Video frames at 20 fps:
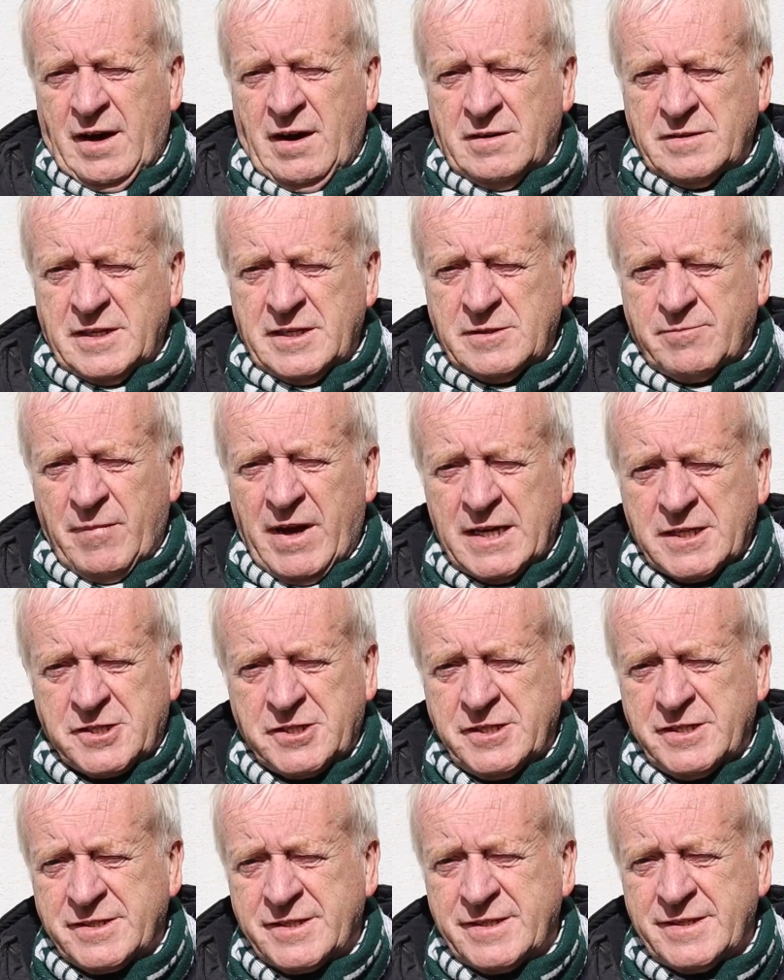on these
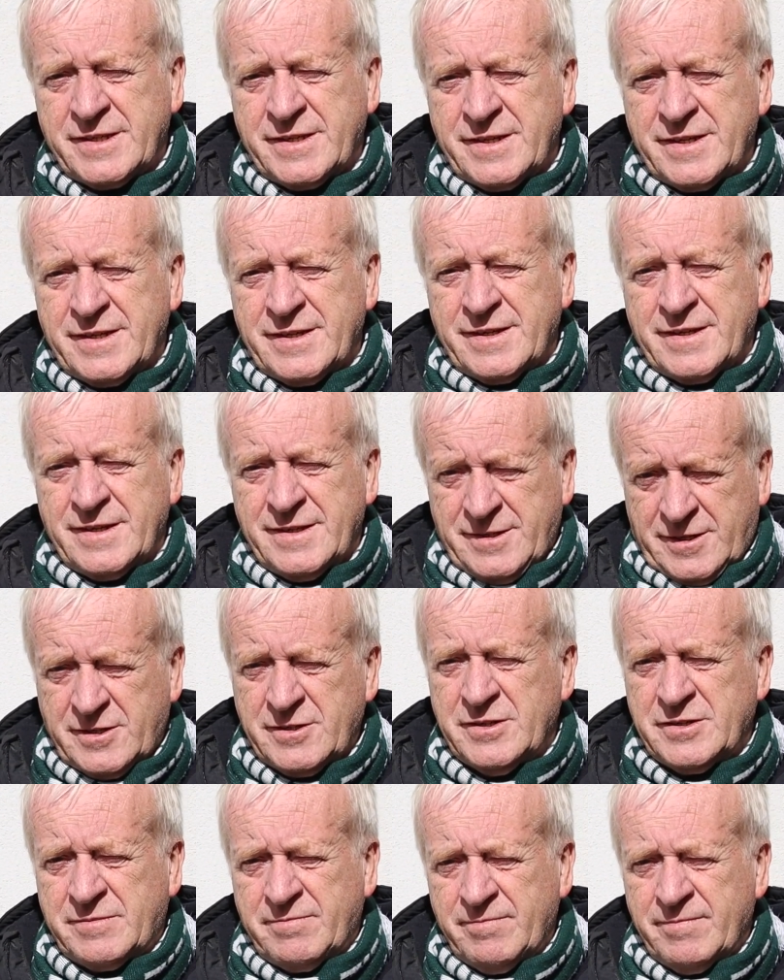matches. It's
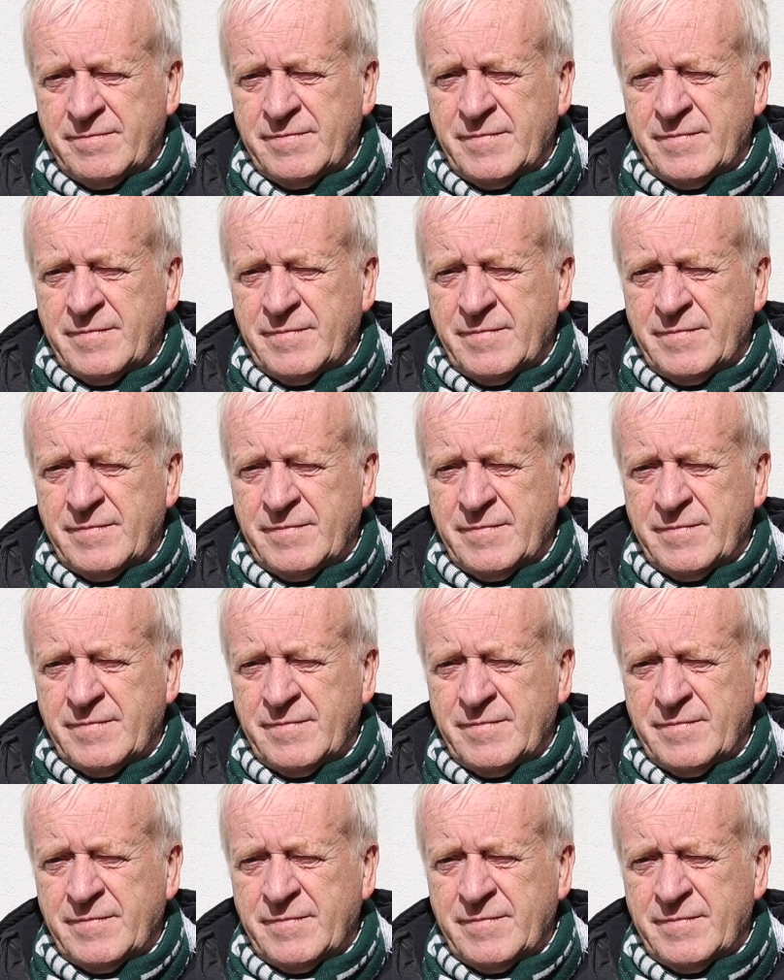good.